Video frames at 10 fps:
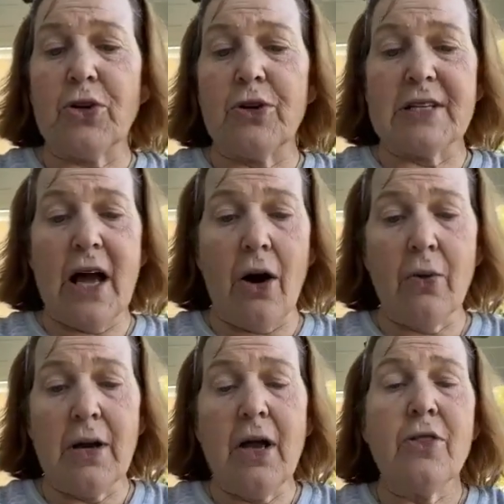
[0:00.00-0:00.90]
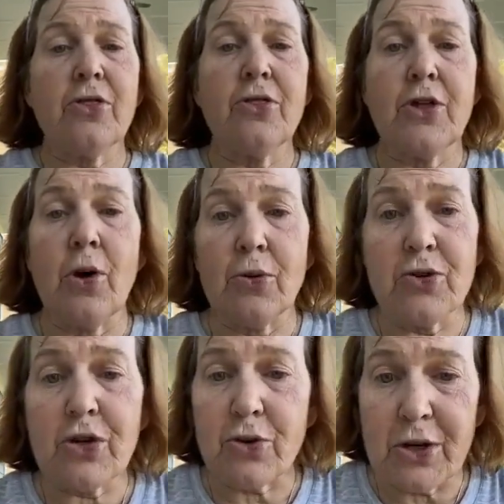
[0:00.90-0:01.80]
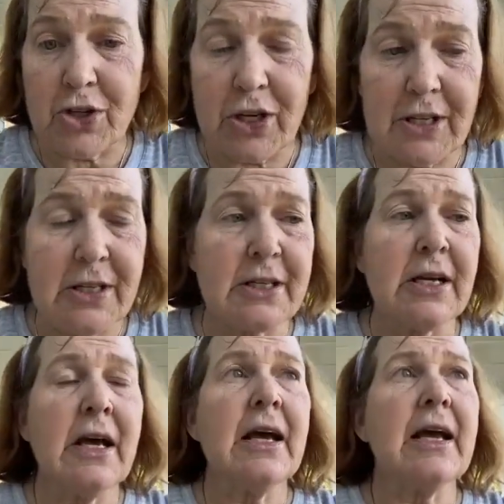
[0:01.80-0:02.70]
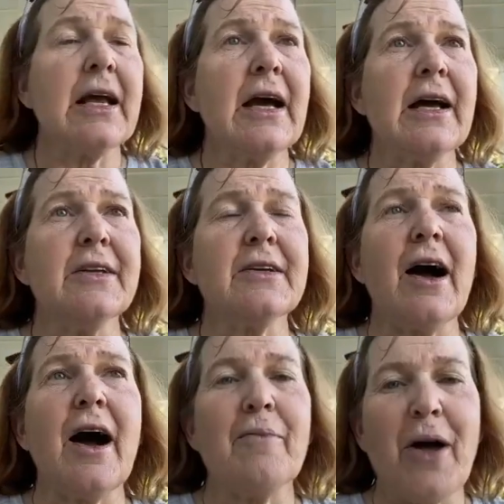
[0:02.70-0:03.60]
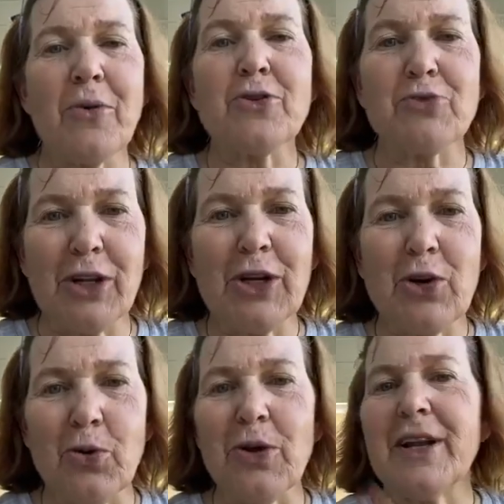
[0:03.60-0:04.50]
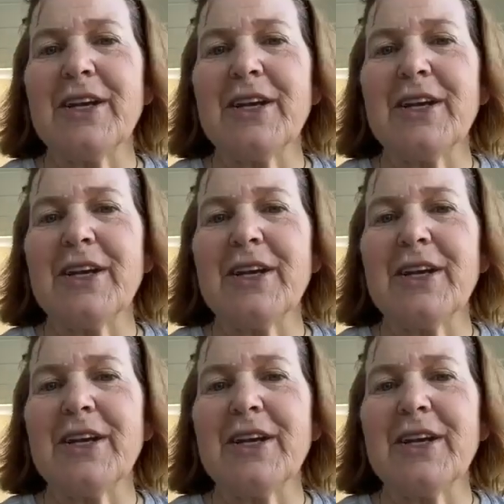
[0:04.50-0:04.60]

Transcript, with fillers: Turns out the owners are Christians, and um, that was really cool.